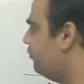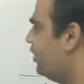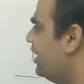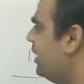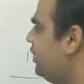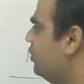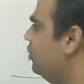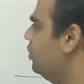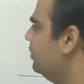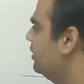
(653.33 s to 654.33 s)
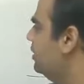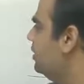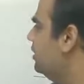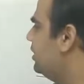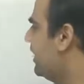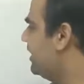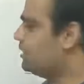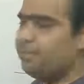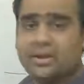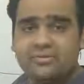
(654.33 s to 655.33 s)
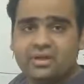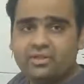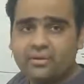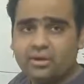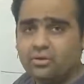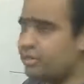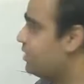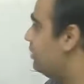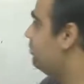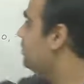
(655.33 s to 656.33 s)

We need to take the previous value of sum